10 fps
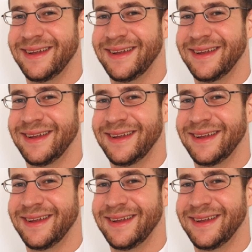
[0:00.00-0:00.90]

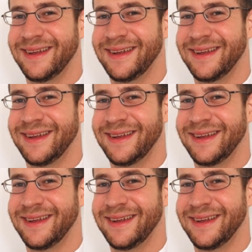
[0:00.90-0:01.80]

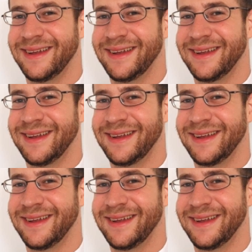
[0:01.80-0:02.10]
[no speech]